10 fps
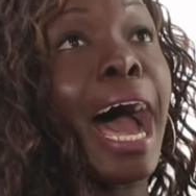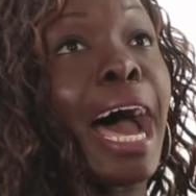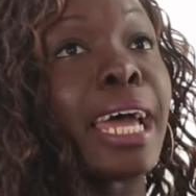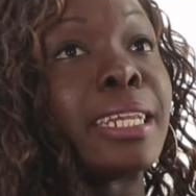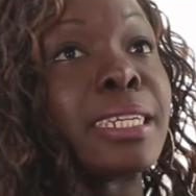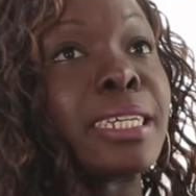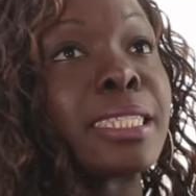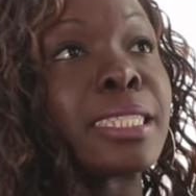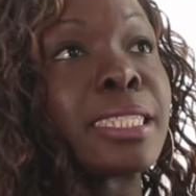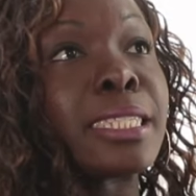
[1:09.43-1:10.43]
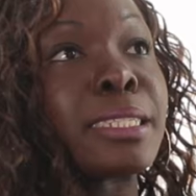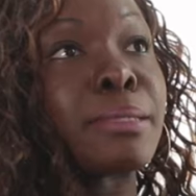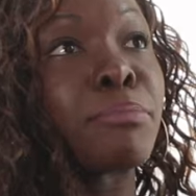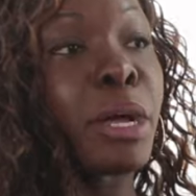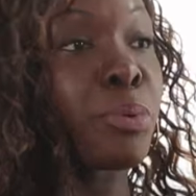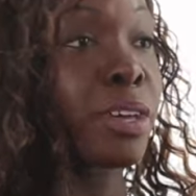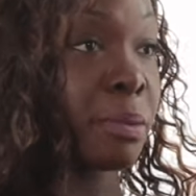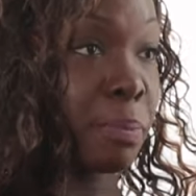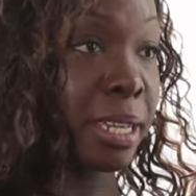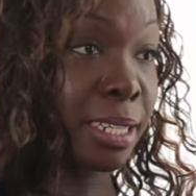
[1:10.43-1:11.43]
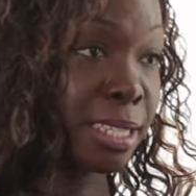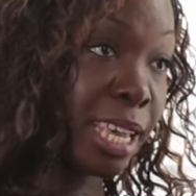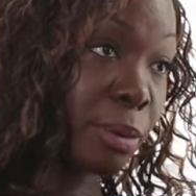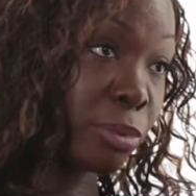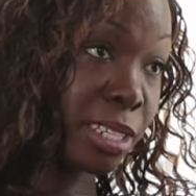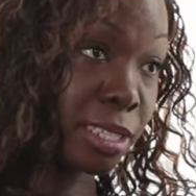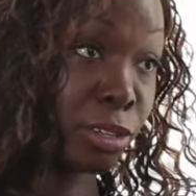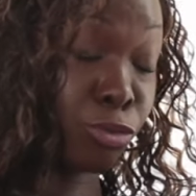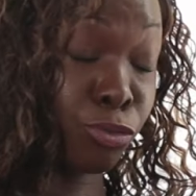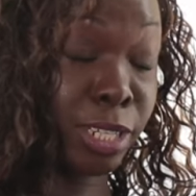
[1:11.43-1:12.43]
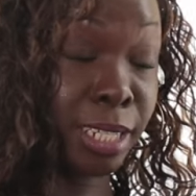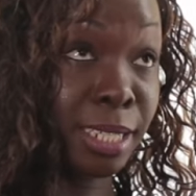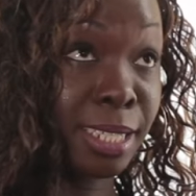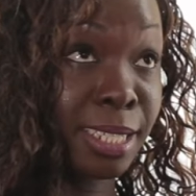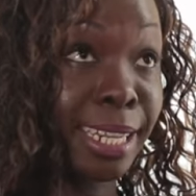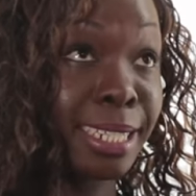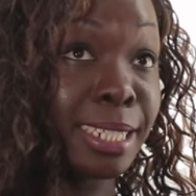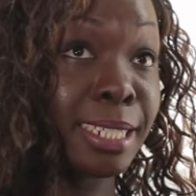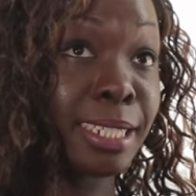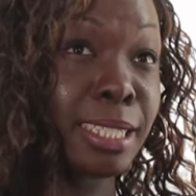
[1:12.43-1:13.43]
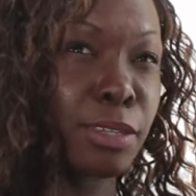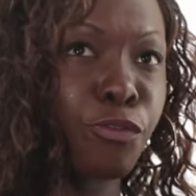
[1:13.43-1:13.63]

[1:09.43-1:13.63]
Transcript: And my brother, being disabled, as I'd already stated,